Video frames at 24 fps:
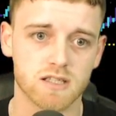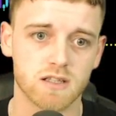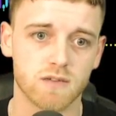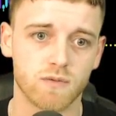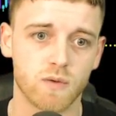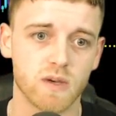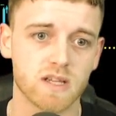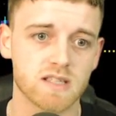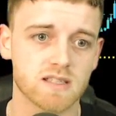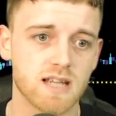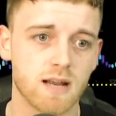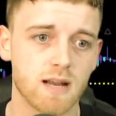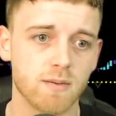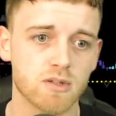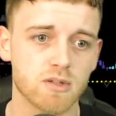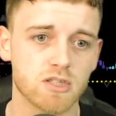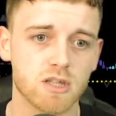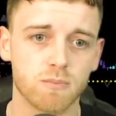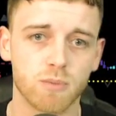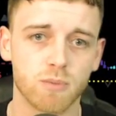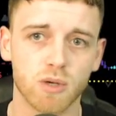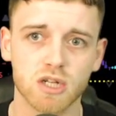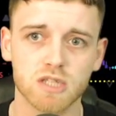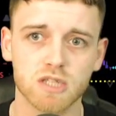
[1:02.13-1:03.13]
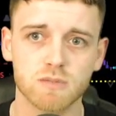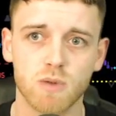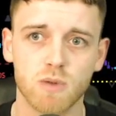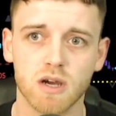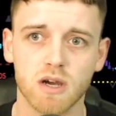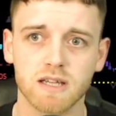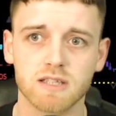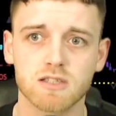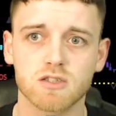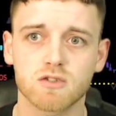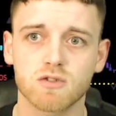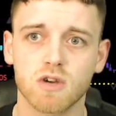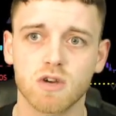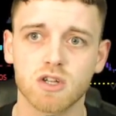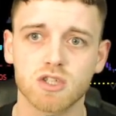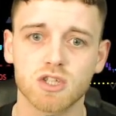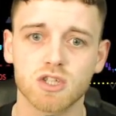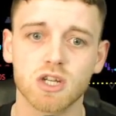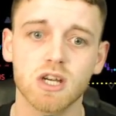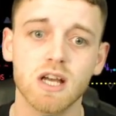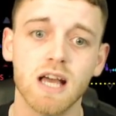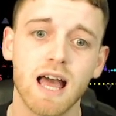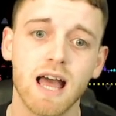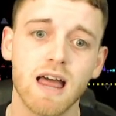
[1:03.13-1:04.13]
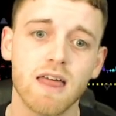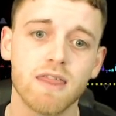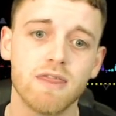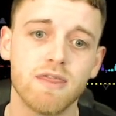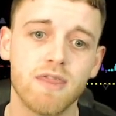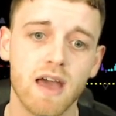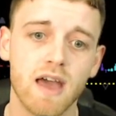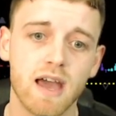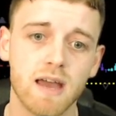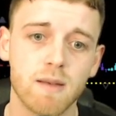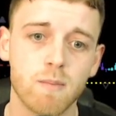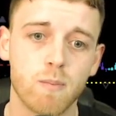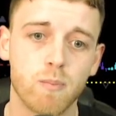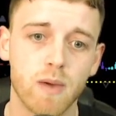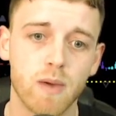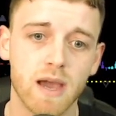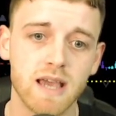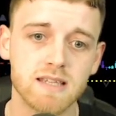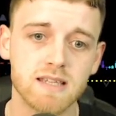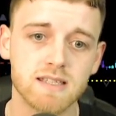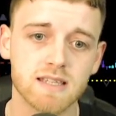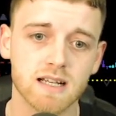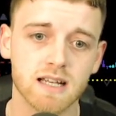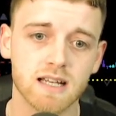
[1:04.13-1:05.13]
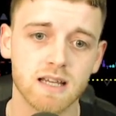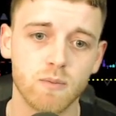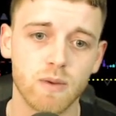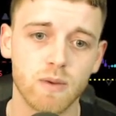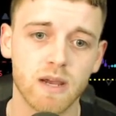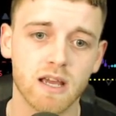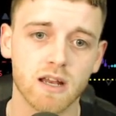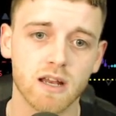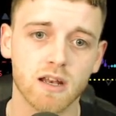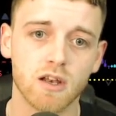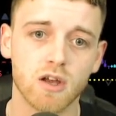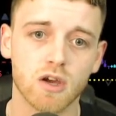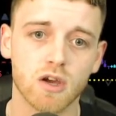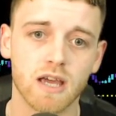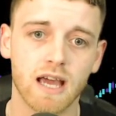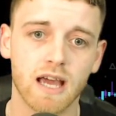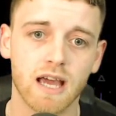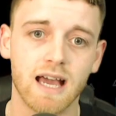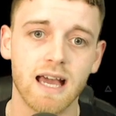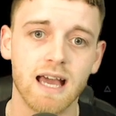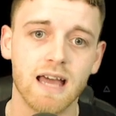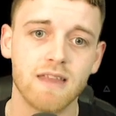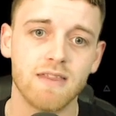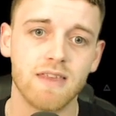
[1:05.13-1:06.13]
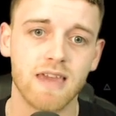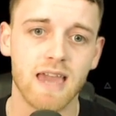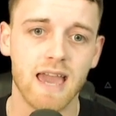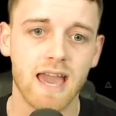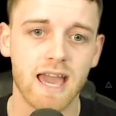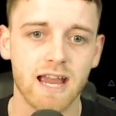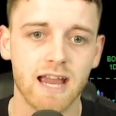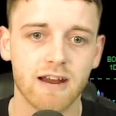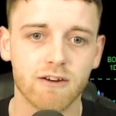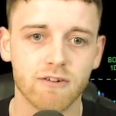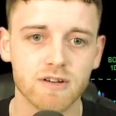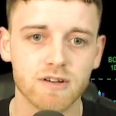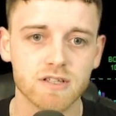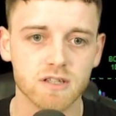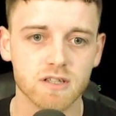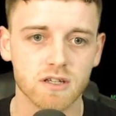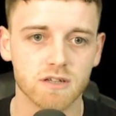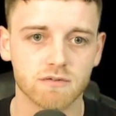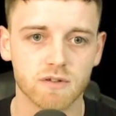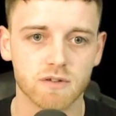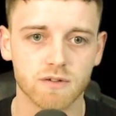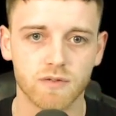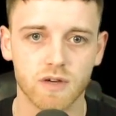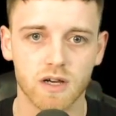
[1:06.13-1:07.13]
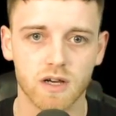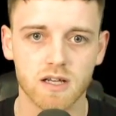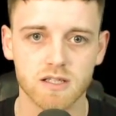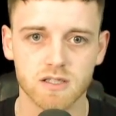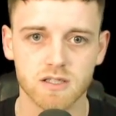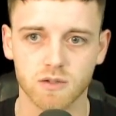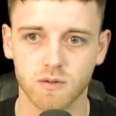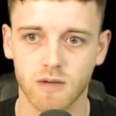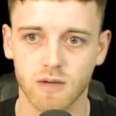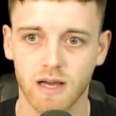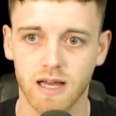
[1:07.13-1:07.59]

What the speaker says: So if we establish the bullish market structure, then basically we can look at the areas of reversal.